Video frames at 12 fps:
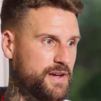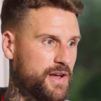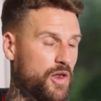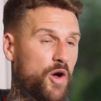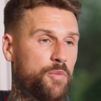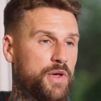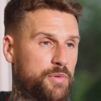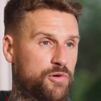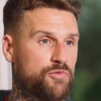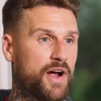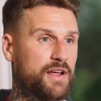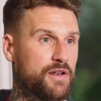a lot of
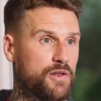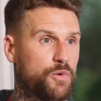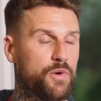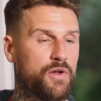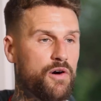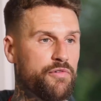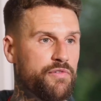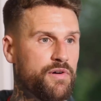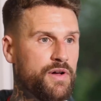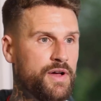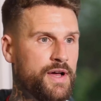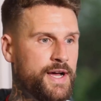people write Luton off
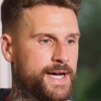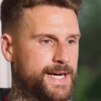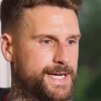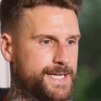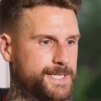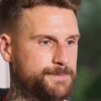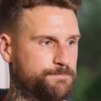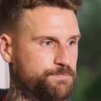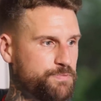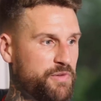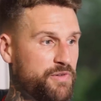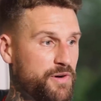um,
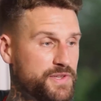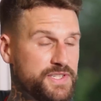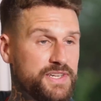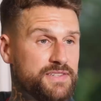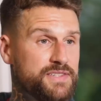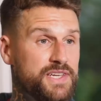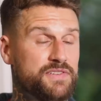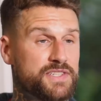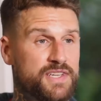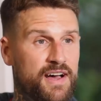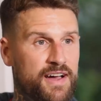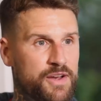before the season's even
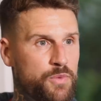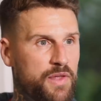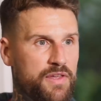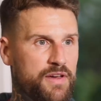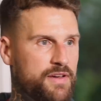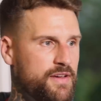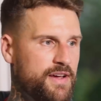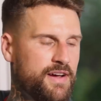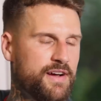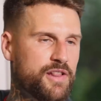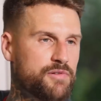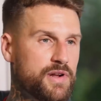started, whether
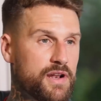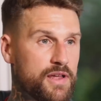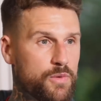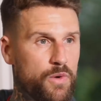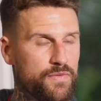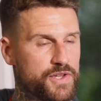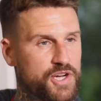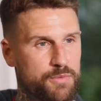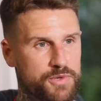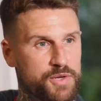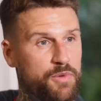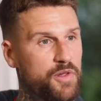they're in League One, the
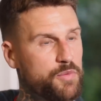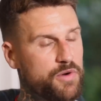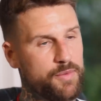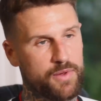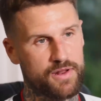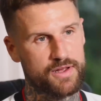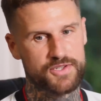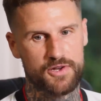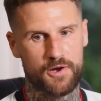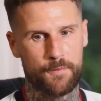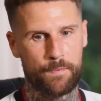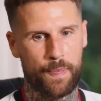Championship, or the Premier League.
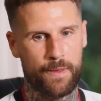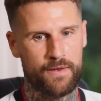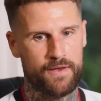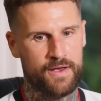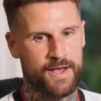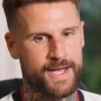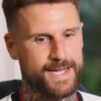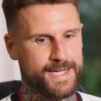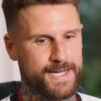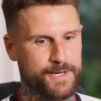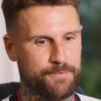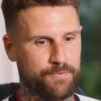So
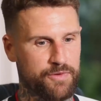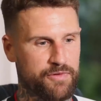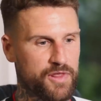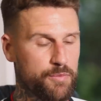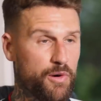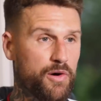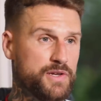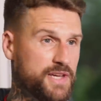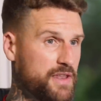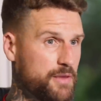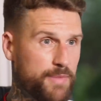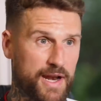um, for the boys
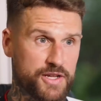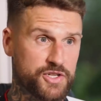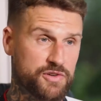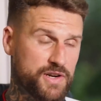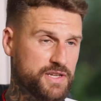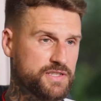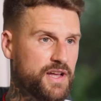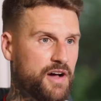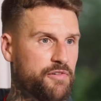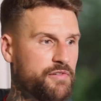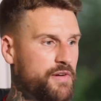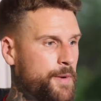and the manager and his
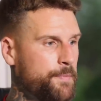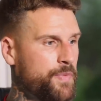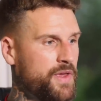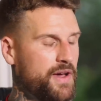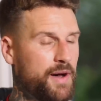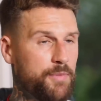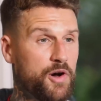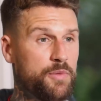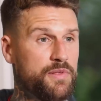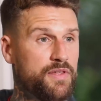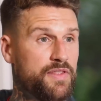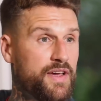staff, I'm
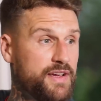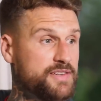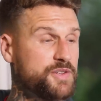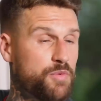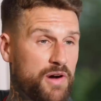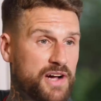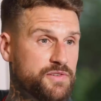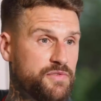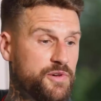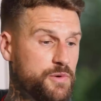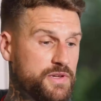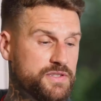hoping that they surprise a
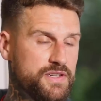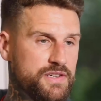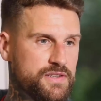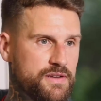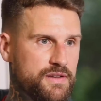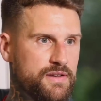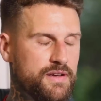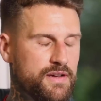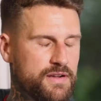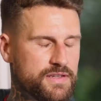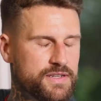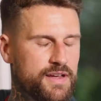few this season and,
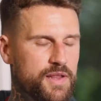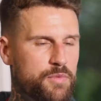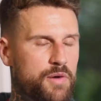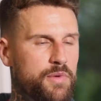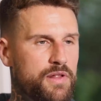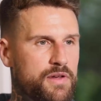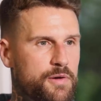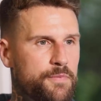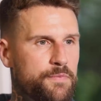and stay in the Premier League.